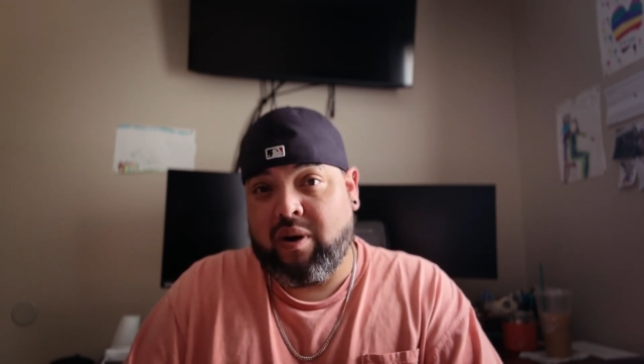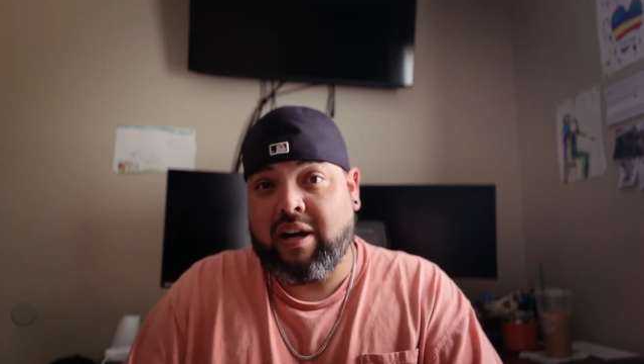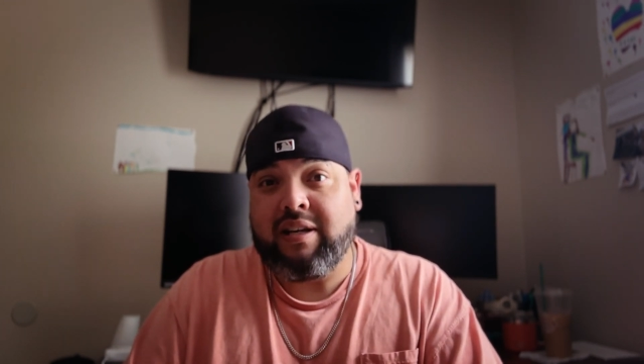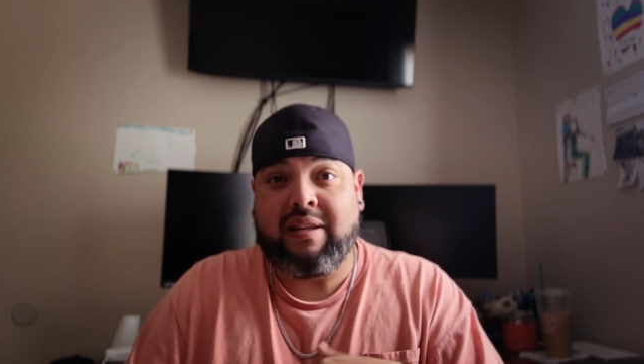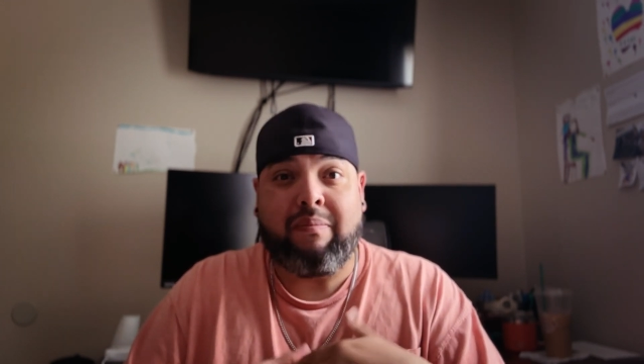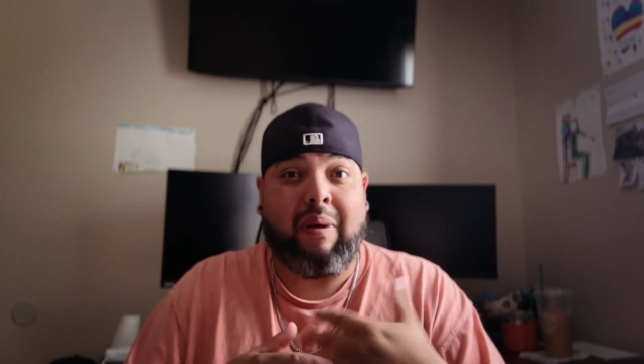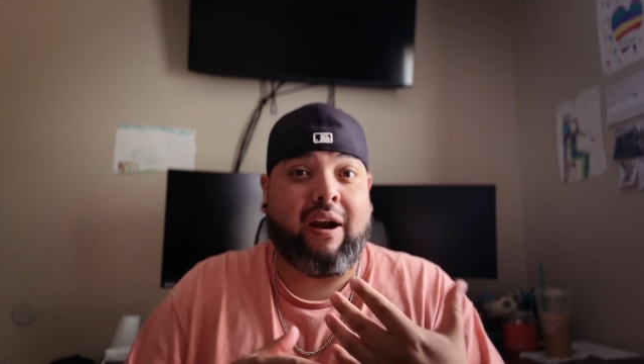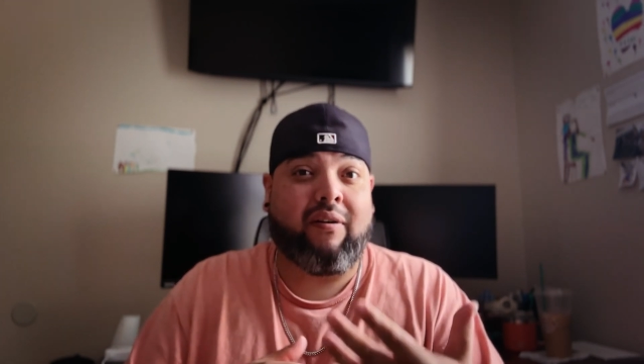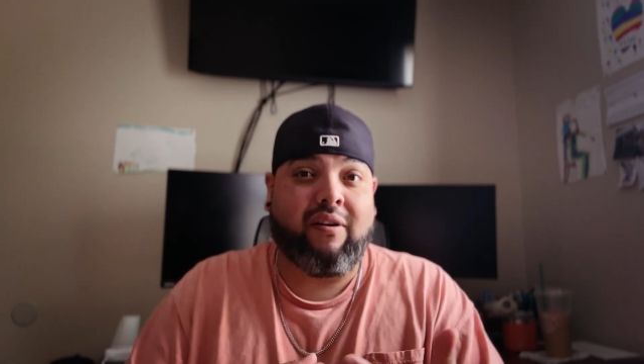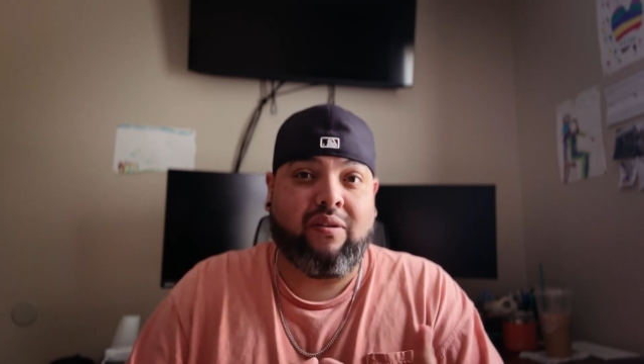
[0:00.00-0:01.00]
wearing to the
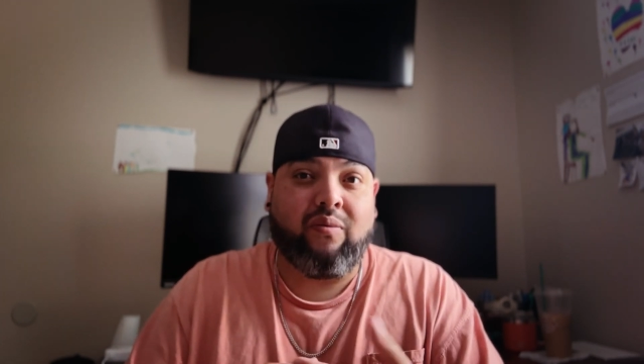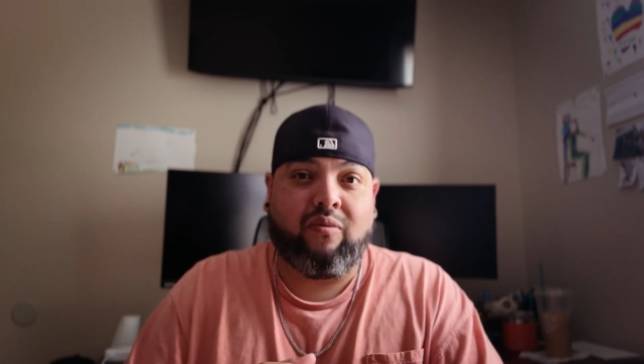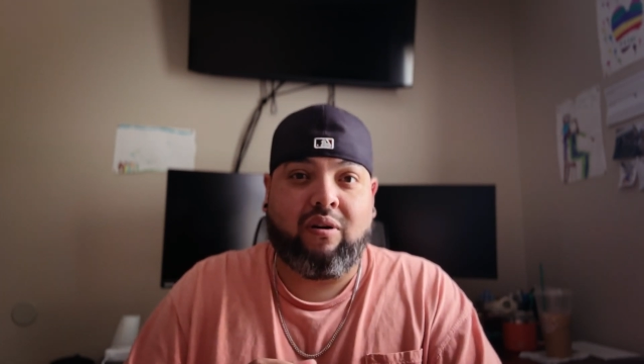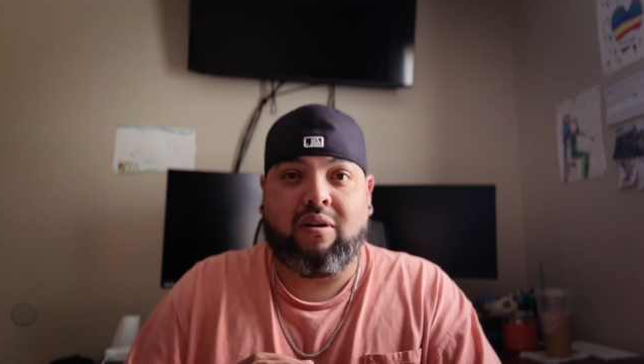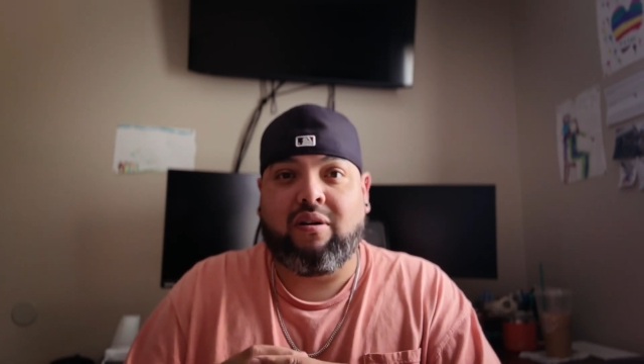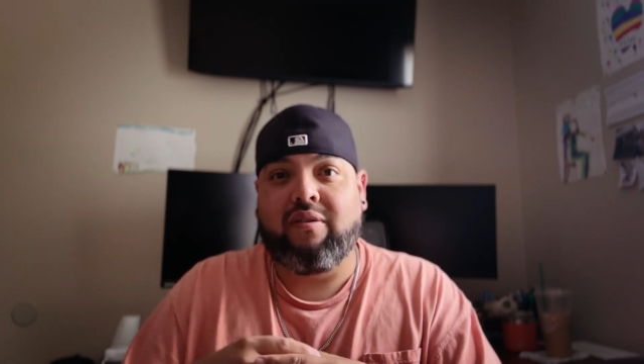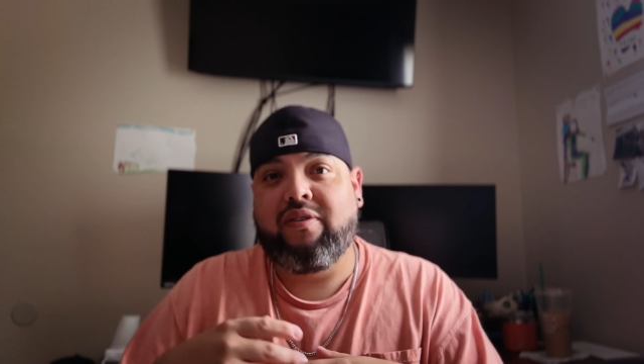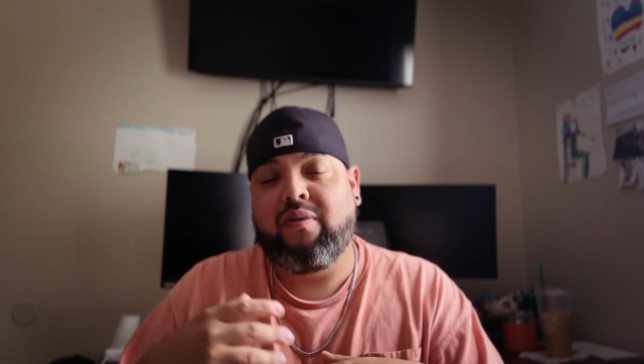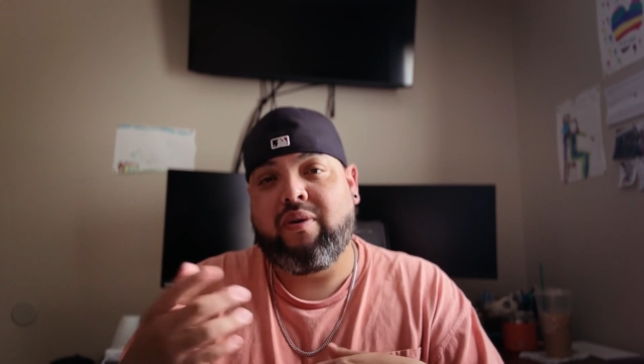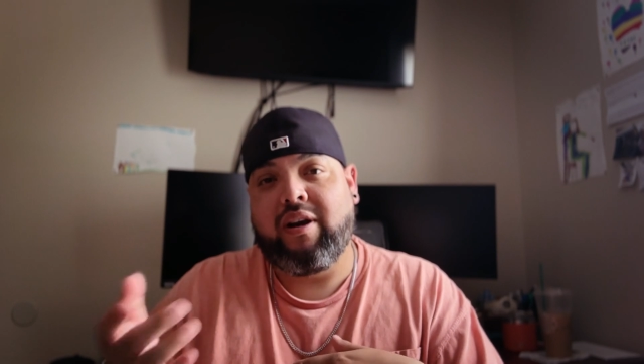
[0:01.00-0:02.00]
background of the wall, if
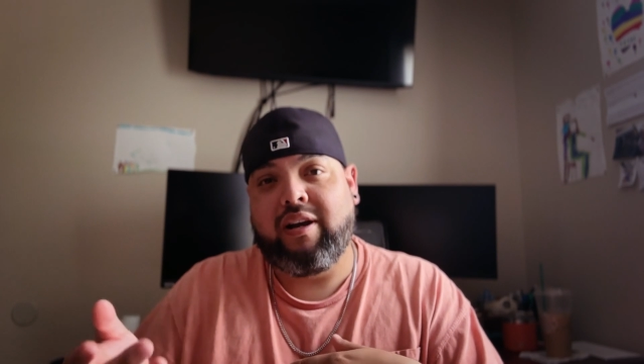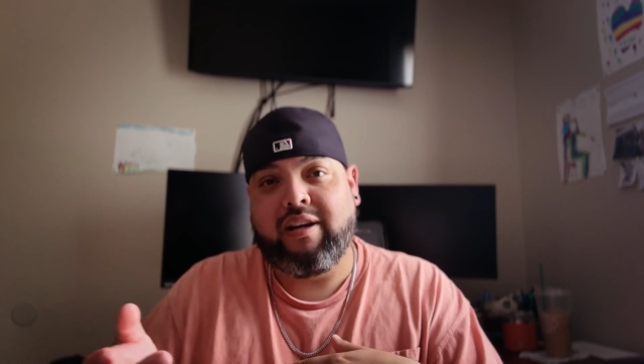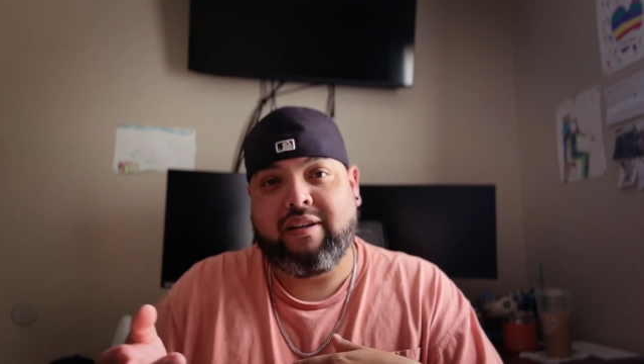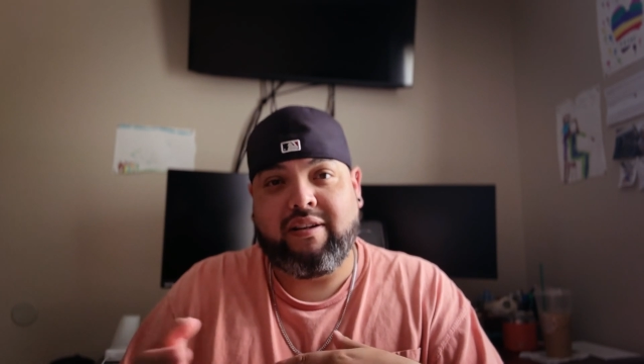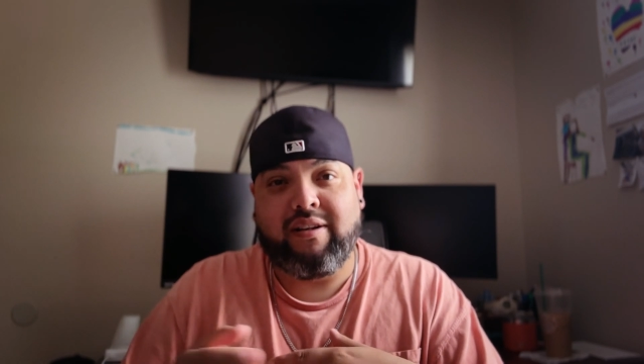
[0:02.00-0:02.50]
they're wearing,